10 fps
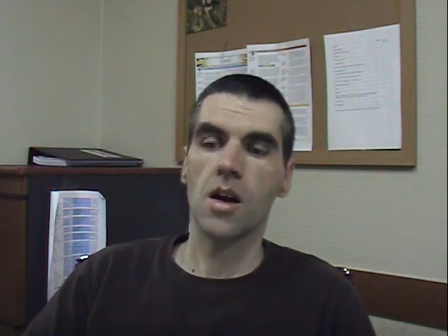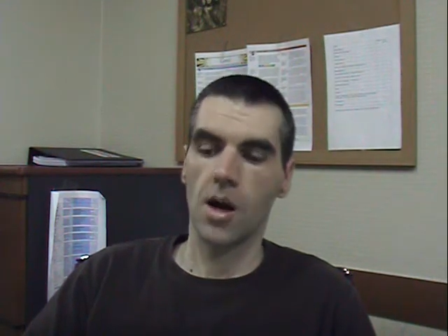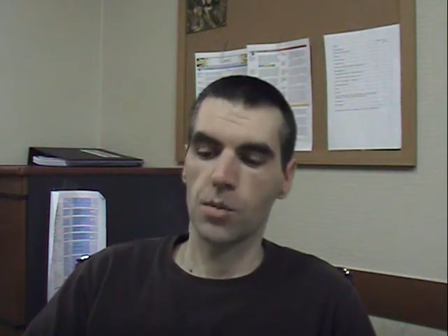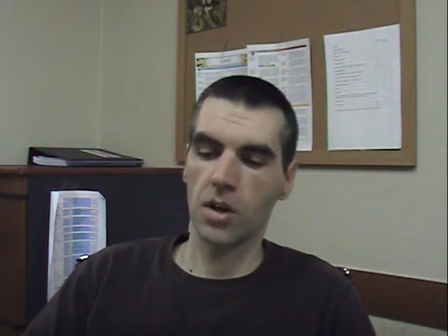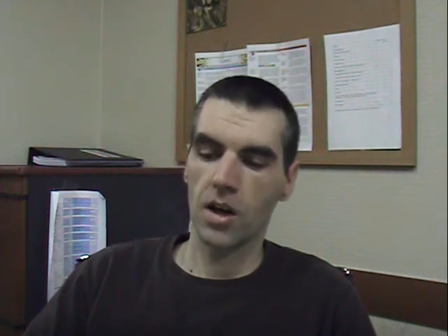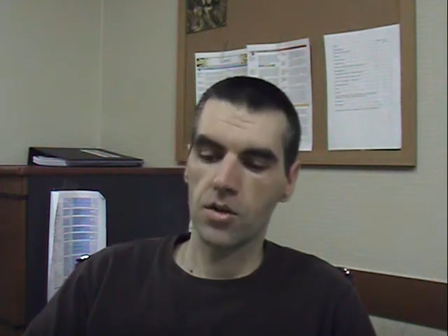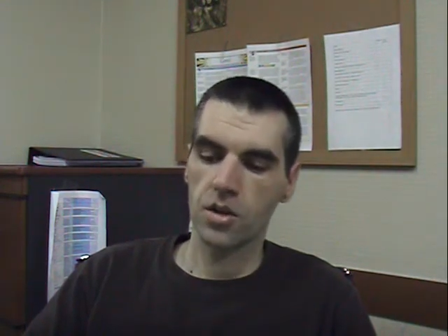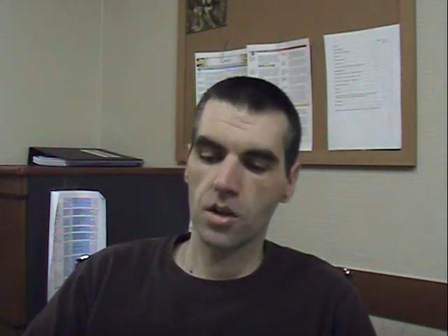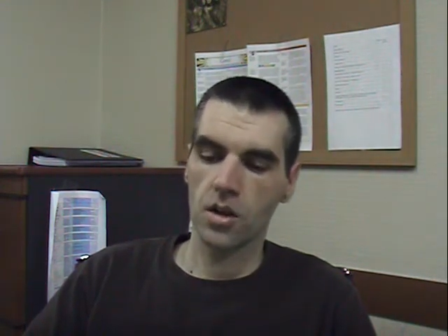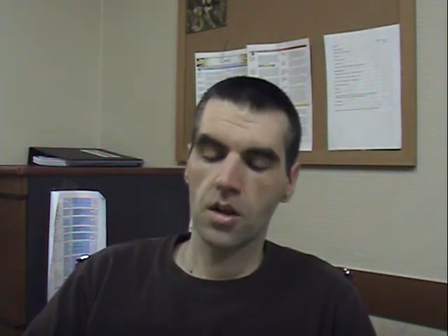Couple
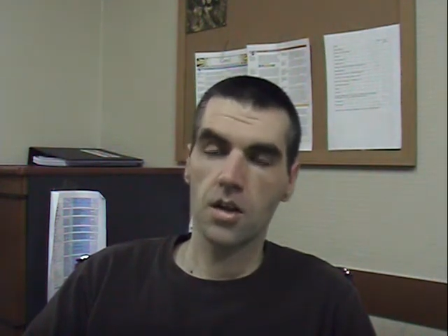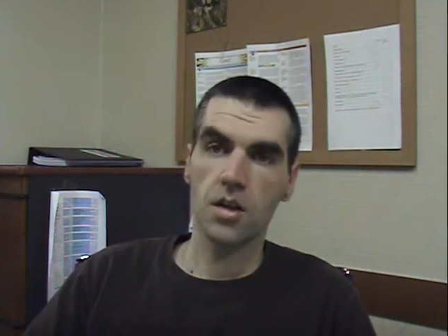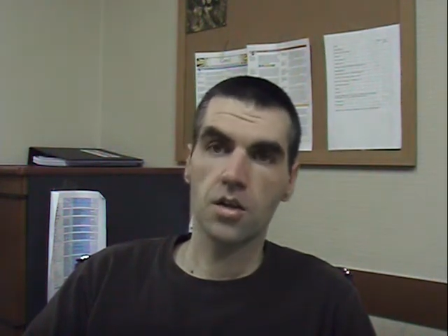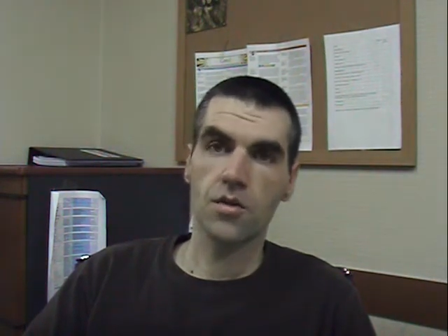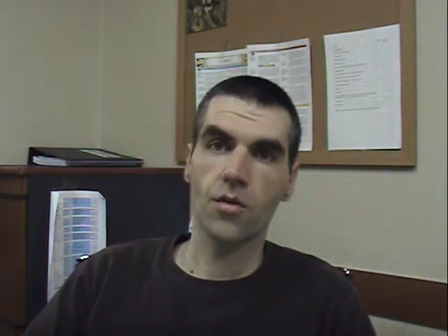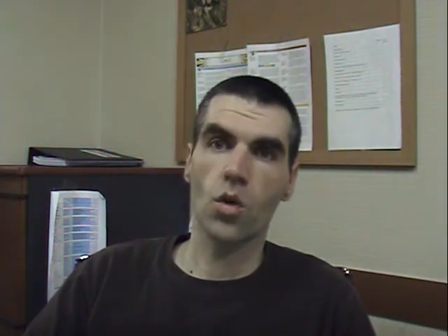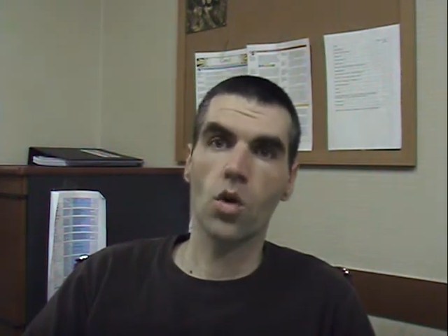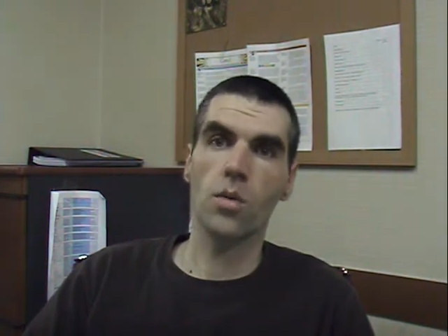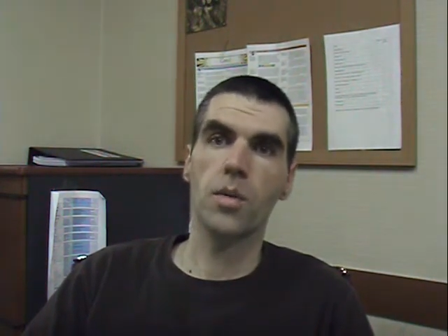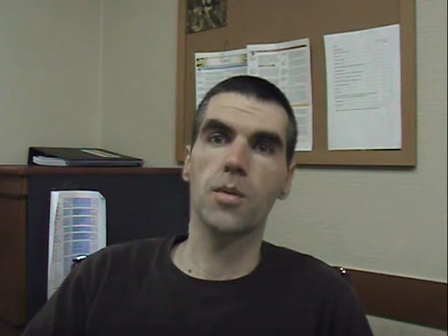housing is
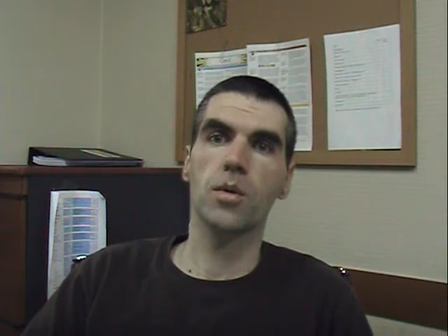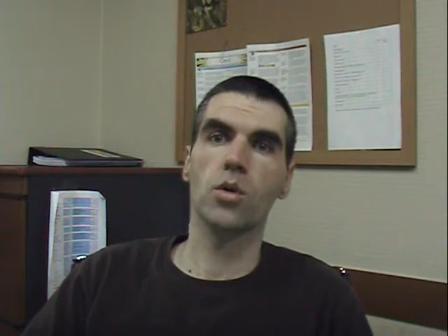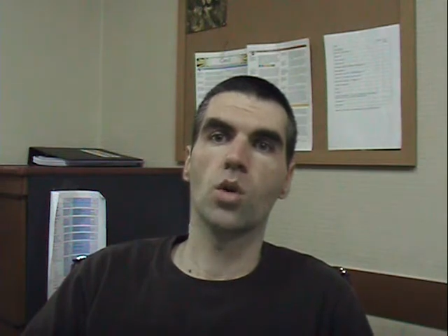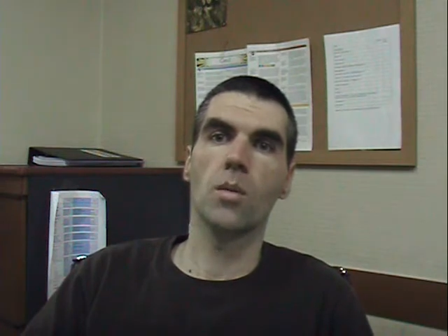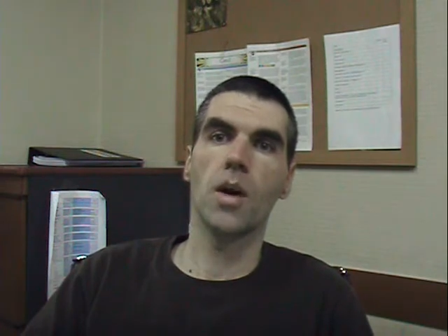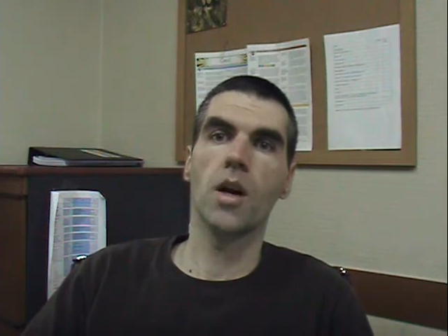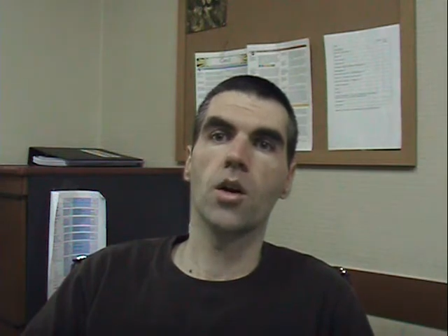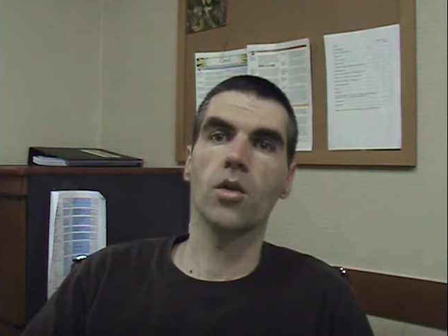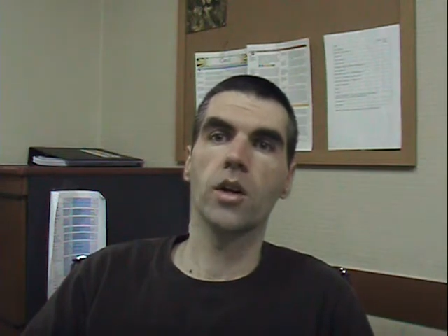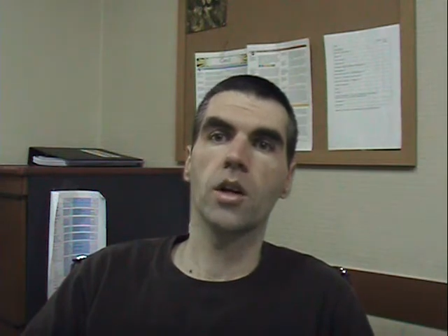for people who are married
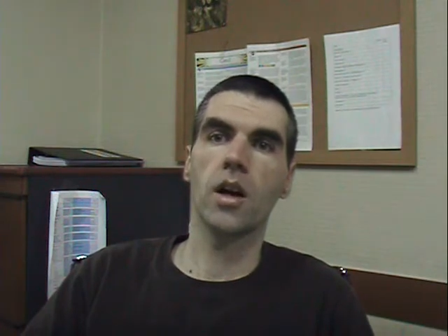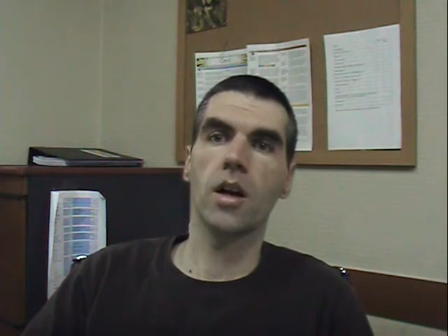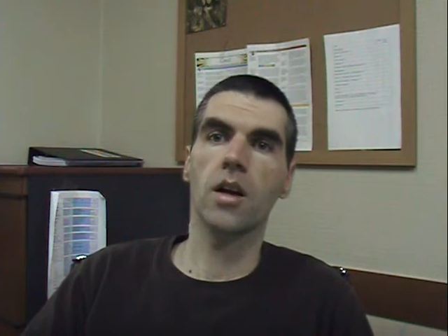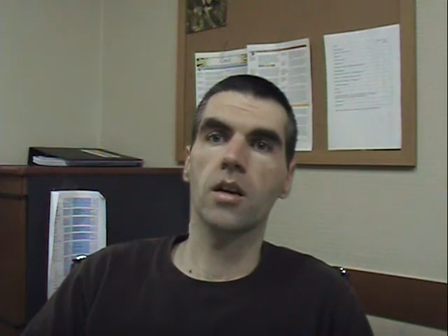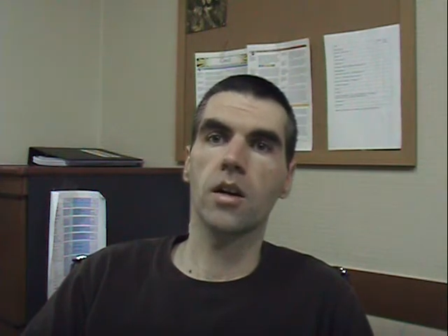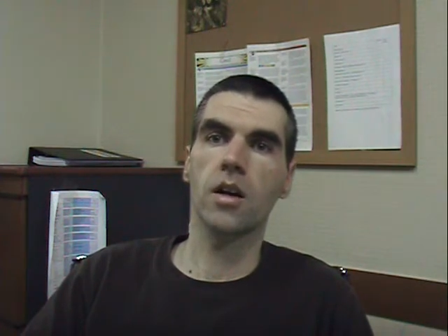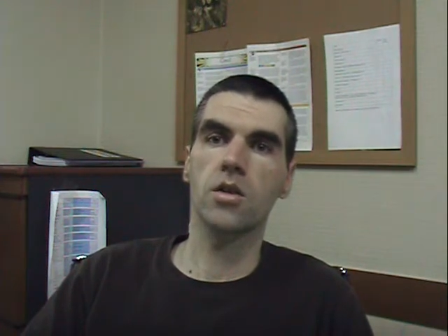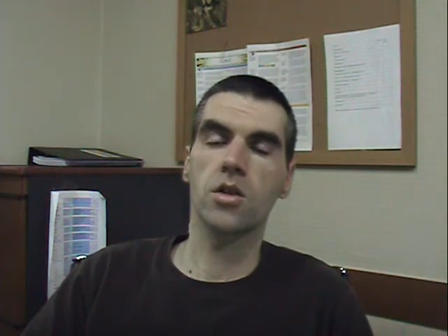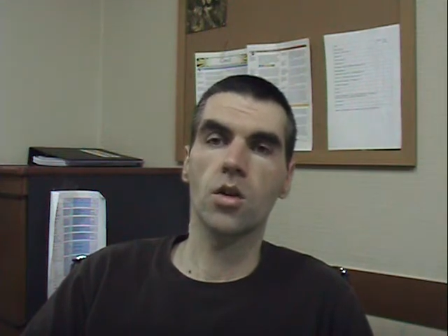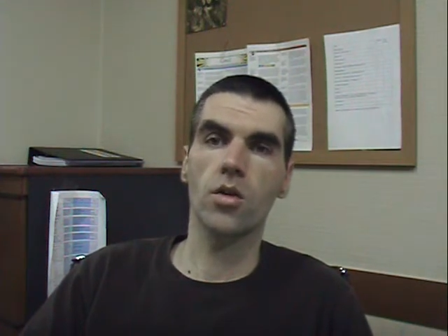only and
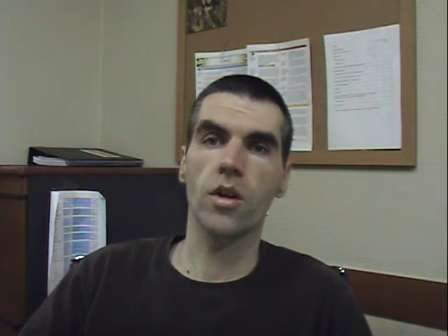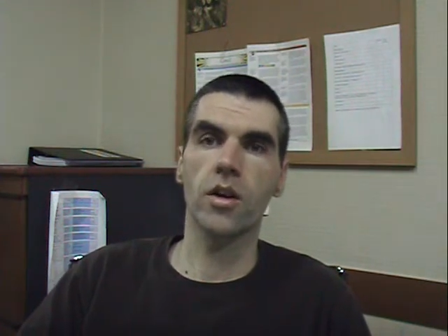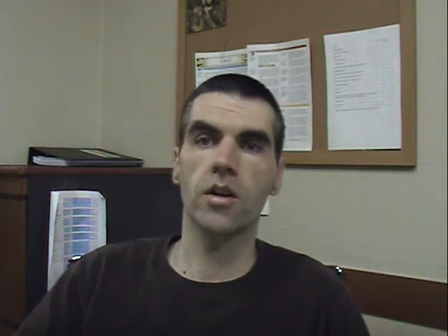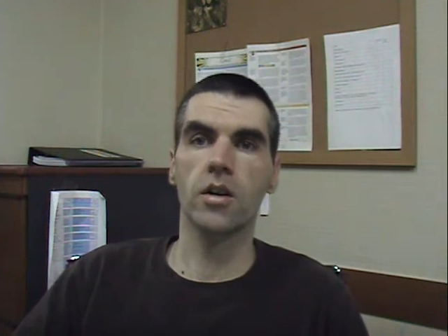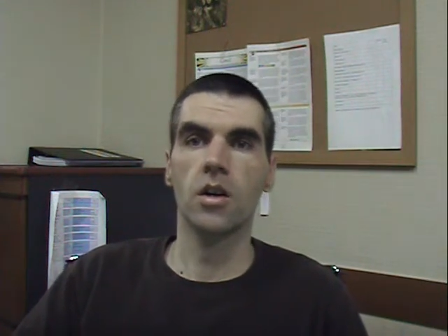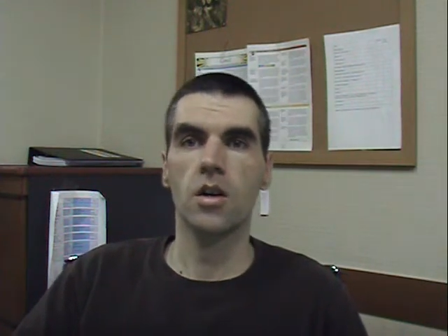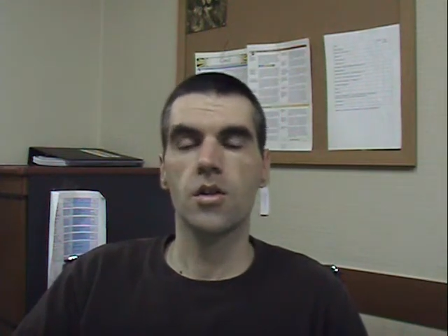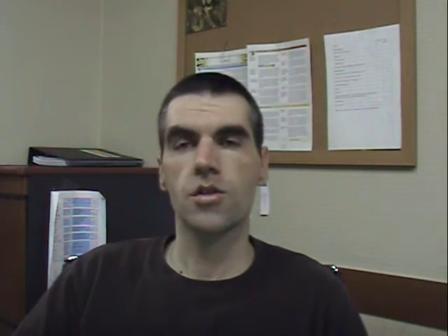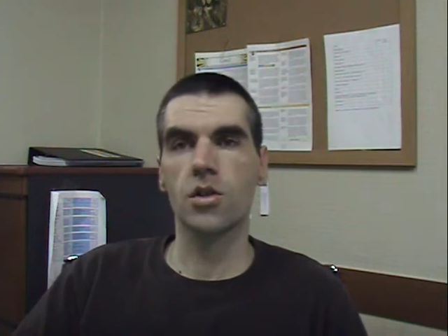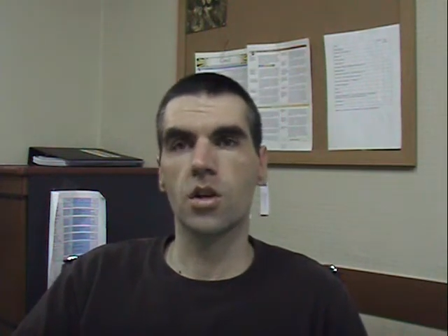can show their
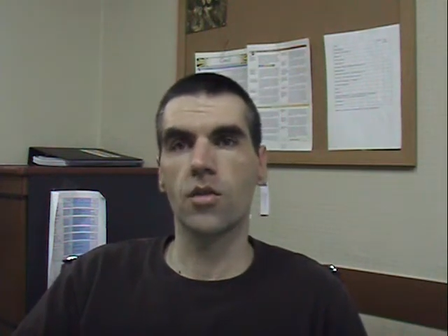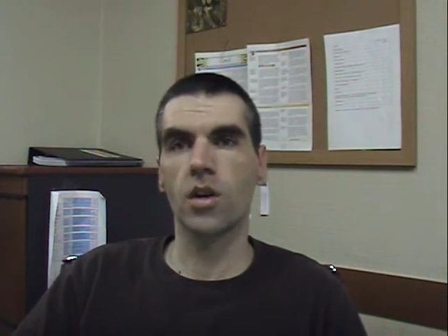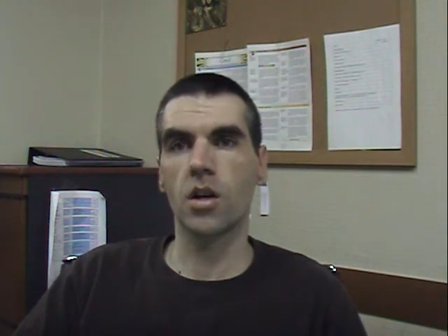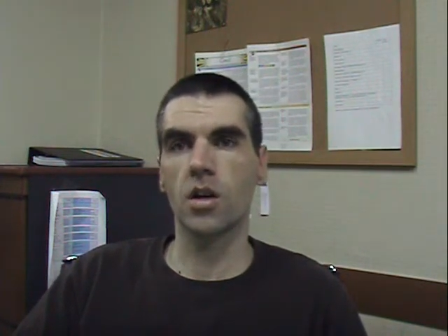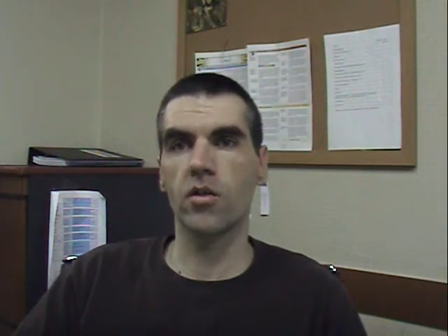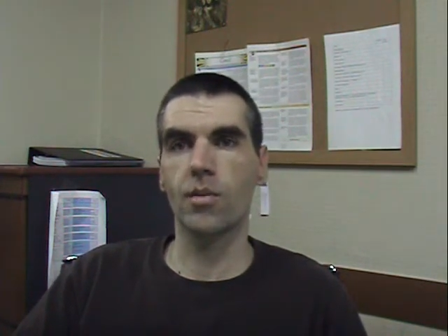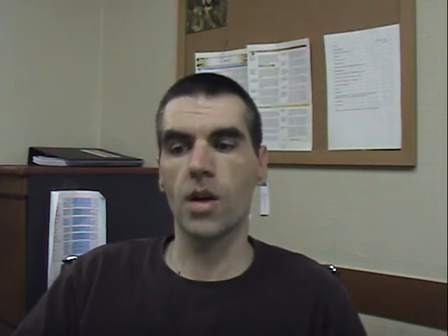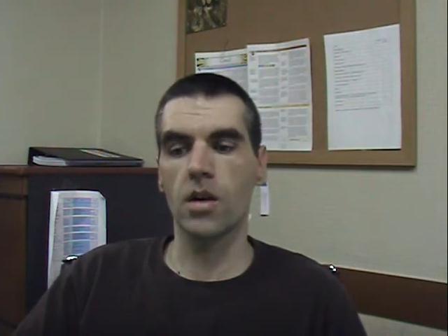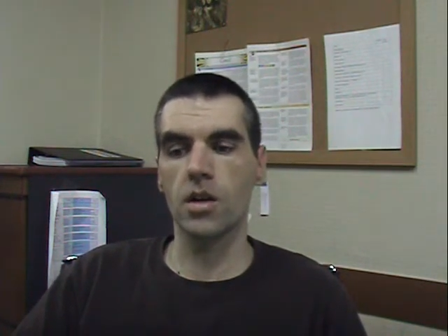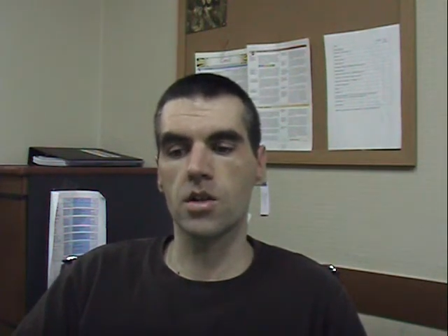certificate of
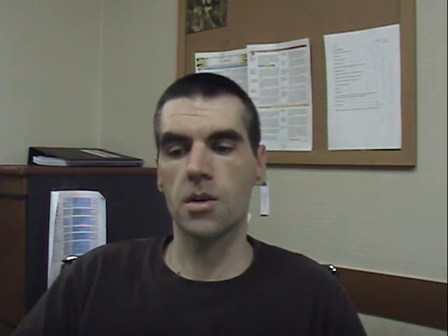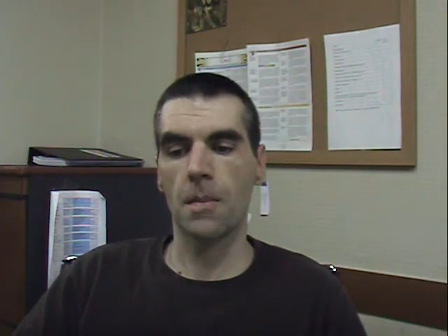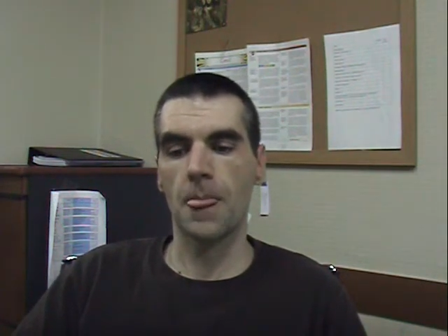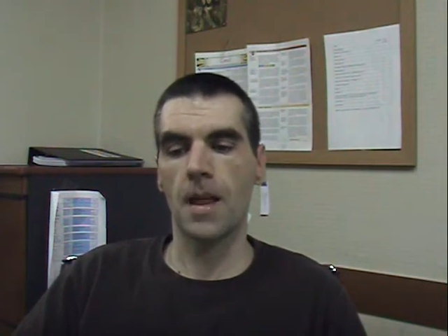marriage.